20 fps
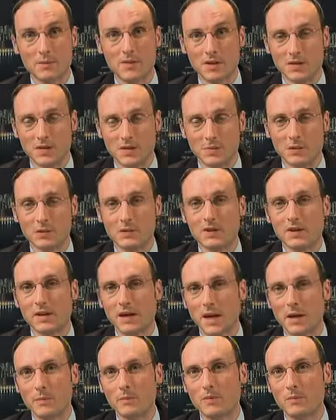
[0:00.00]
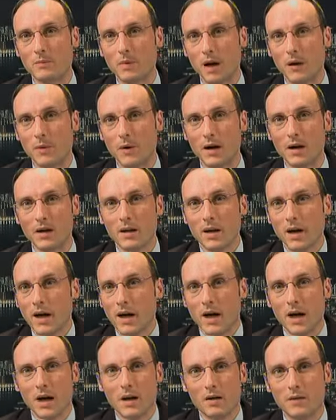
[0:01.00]
since Putin came to power,
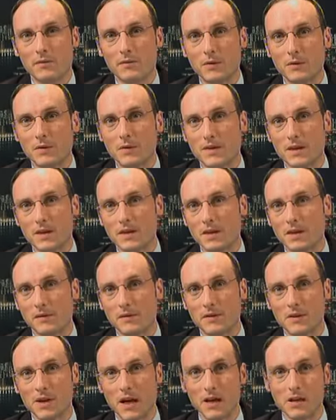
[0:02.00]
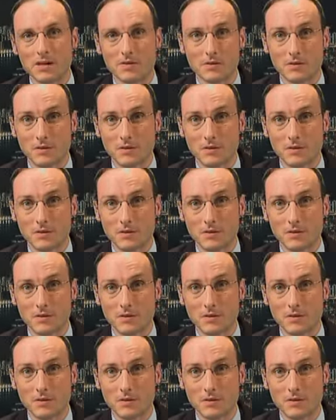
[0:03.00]
a uh, few things have changed. So